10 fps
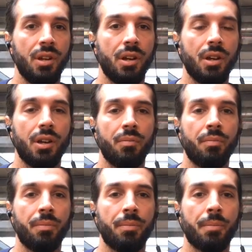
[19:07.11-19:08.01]

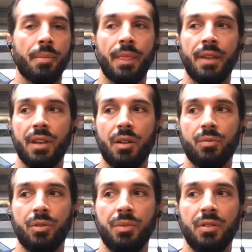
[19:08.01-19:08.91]
that
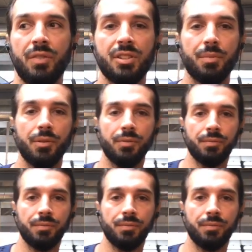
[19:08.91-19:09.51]
will be investable.